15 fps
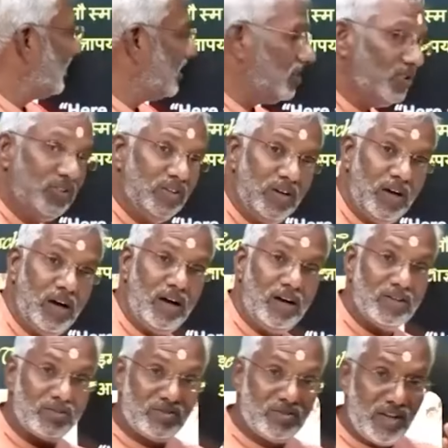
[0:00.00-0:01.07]
he is a
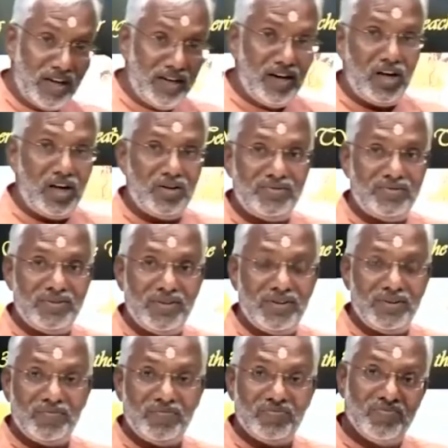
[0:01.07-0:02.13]
son of
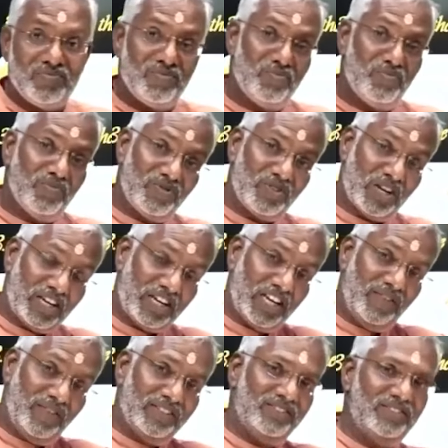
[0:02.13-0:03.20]

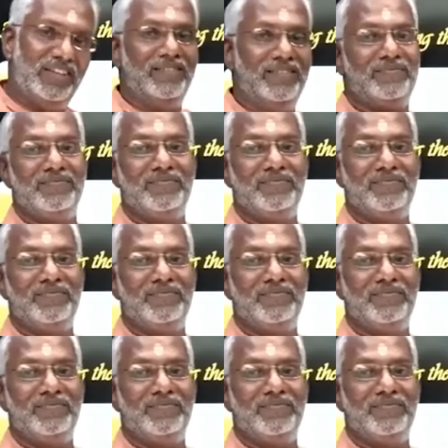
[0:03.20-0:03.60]
Chakravarti.